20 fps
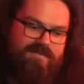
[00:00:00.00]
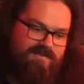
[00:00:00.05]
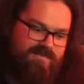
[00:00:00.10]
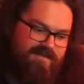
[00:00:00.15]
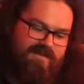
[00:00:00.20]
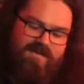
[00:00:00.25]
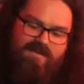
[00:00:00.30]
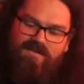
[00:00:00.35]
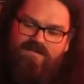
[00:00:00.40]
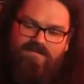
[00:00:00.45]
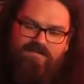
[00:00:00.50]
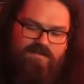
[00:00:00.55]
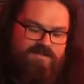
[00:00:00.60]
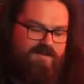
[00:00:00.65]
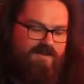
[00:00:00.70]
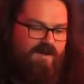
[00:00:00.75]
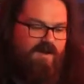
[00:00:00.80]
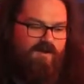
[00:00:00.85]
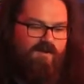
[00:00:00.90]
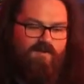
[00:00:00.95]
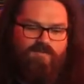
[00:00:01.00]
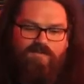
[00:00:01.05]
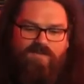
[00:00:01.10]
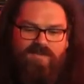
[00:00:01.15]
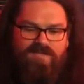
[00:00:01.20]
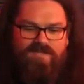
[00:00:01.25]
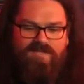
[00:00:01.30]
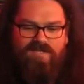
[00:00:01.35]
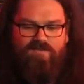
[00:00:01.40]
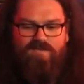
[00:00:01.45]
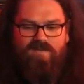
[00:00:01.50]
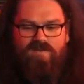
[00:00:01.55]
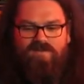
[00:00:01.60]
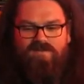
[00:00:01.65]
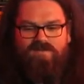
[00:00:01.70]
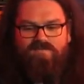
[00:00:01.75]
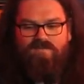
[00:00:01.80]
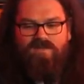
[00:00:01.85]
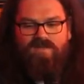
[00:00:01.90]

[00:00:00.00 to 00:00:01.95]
there was a whole big thing about it.